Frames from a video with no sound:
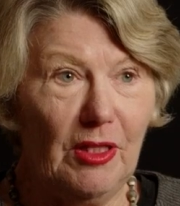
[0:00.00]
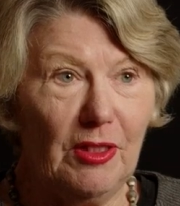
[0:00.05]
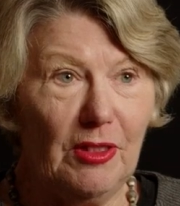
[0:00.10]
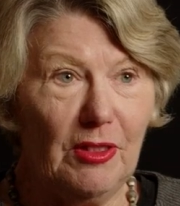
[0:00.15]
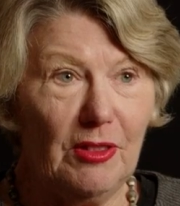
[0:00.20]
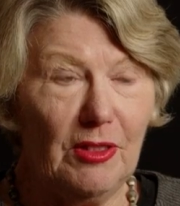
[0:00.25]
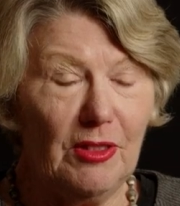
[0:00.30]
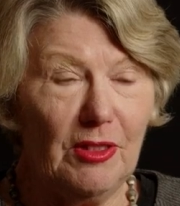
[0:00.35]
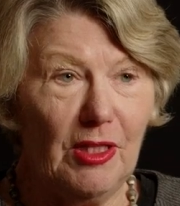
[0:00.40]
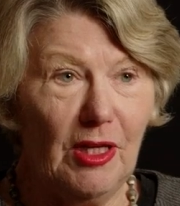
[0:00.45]

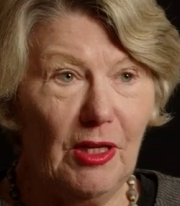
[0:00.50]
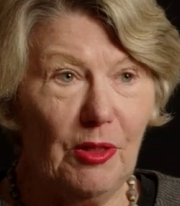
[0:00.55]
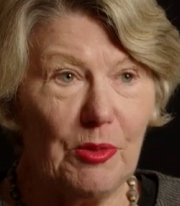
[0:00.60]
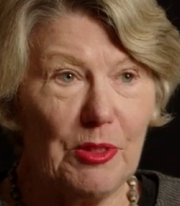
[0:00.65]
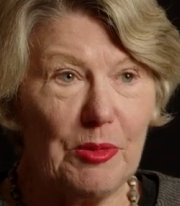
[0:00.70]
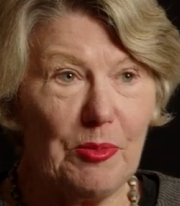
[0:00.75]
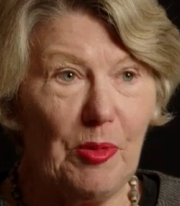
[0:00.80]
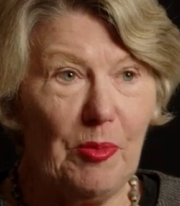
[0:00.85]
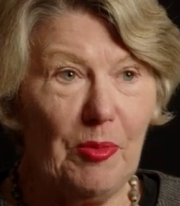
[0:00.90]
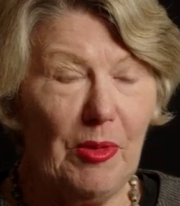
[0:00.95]
and I
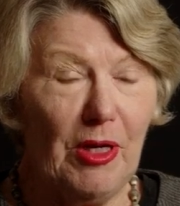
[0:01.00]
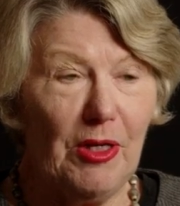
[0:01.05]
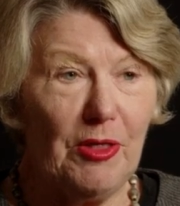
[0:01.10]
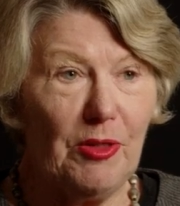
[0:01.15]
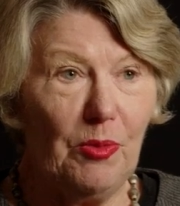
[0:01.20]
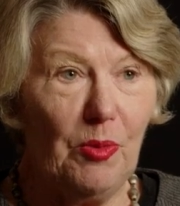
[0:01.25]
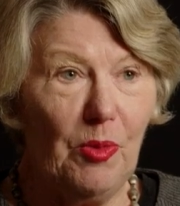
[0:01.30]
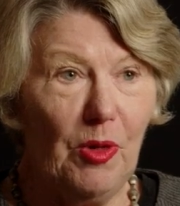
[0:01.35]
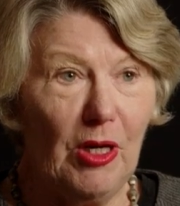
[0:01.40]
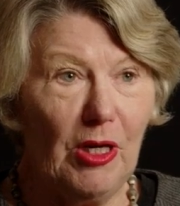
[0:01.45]
was
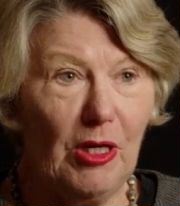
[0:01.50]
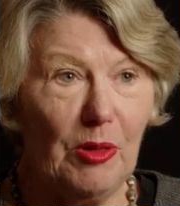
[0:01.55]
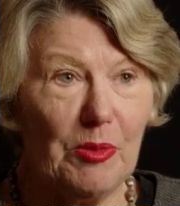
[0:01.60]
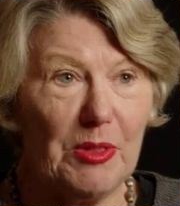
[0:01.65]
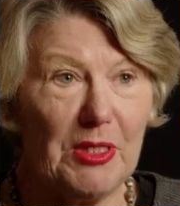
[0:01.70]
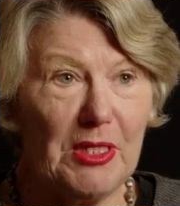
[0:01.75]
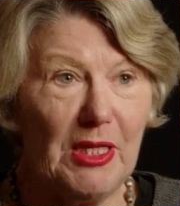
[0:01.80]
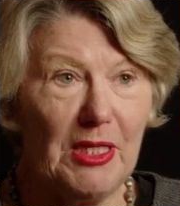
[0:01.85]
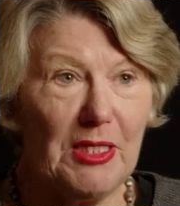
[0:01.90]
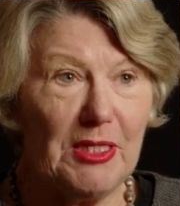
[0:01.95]
promoted while I
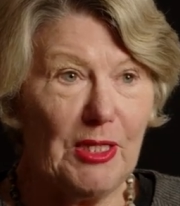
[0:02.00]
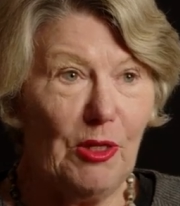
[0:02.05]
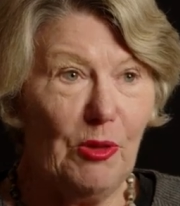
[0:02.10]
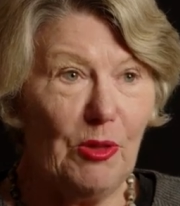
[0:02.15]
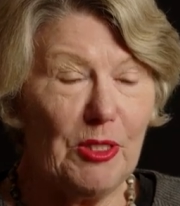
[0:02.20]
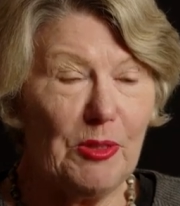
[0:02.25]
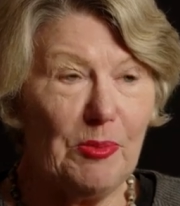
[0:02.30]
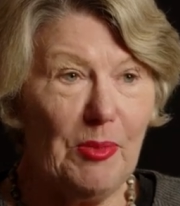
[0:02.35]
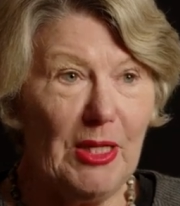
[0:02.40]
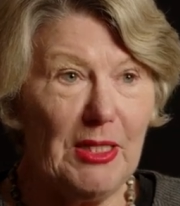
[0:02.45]
was there, so
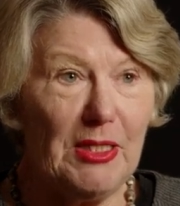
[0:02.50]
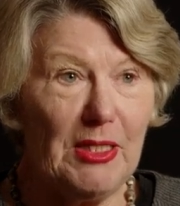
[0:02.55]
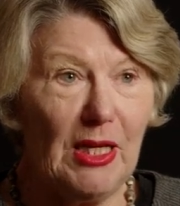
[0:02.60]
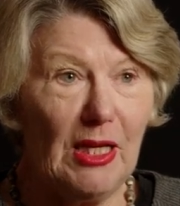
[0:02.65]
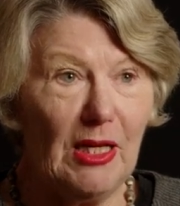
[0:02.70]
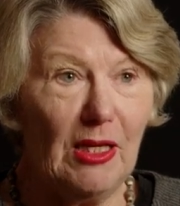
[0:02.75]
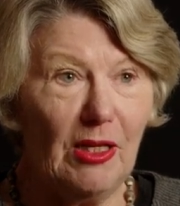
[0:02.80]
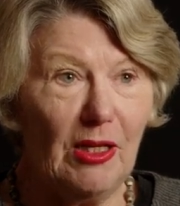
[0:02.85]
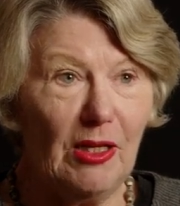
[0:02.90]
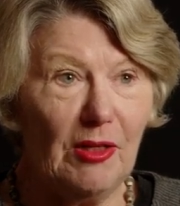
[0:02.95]
I was
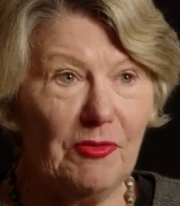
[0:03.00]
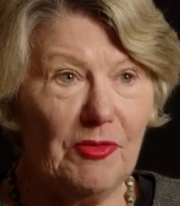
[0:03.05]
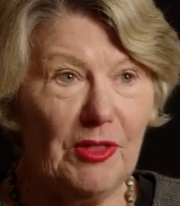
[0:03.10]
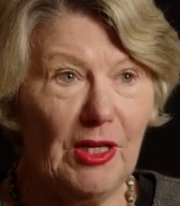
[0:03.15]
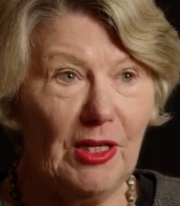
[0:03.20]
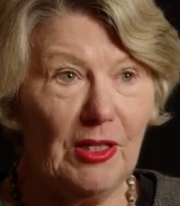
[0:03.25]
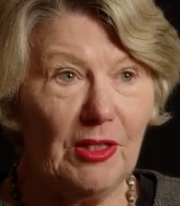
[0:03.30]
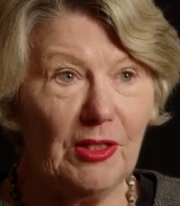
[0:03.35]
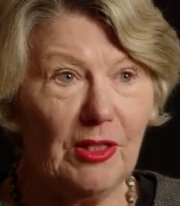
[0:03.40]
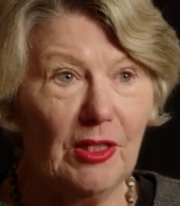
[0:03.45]
basically
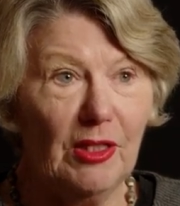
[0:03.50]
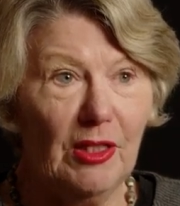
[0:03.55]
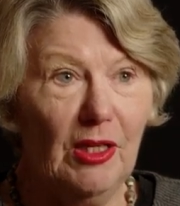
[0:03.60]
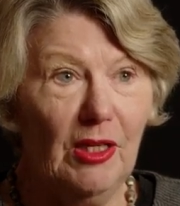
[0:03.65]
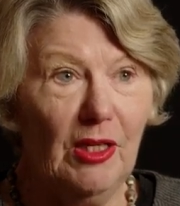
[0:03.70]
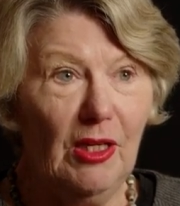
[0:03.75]
lieutenant,